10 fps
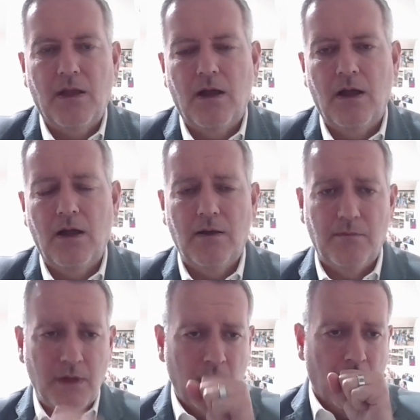
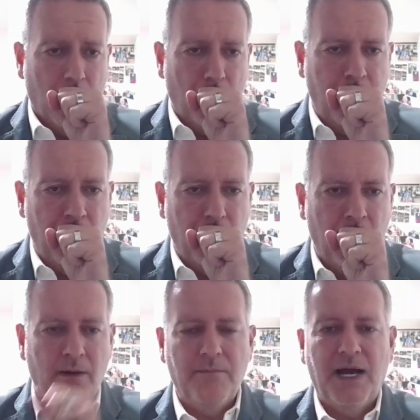
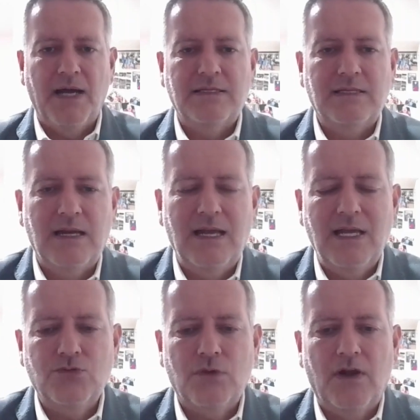But Israel,